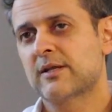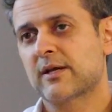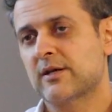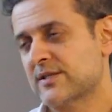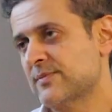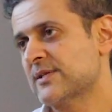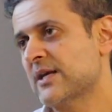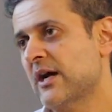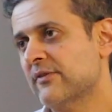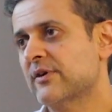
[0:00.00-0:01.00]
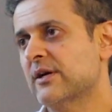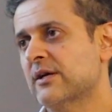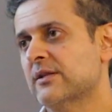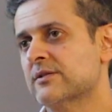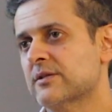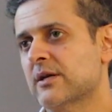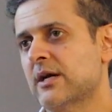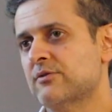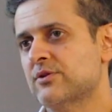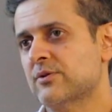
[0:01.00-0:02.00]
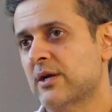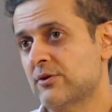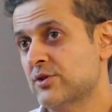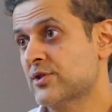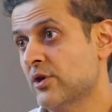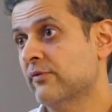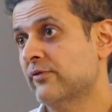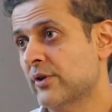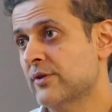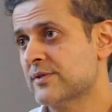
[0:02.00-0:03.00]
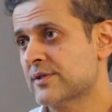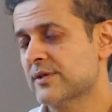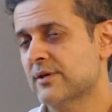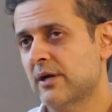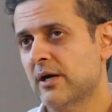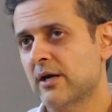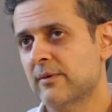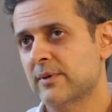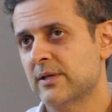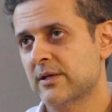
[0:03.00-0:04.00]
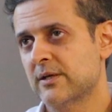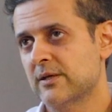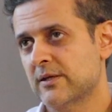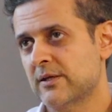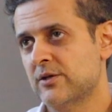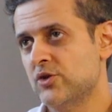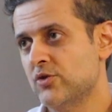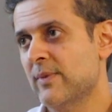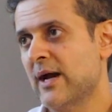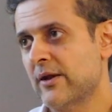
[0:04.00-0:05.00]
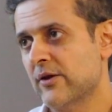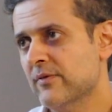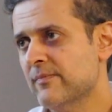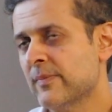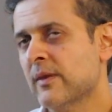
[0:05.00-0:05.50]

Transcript: that customers have, and how do you solve for those in a new manner.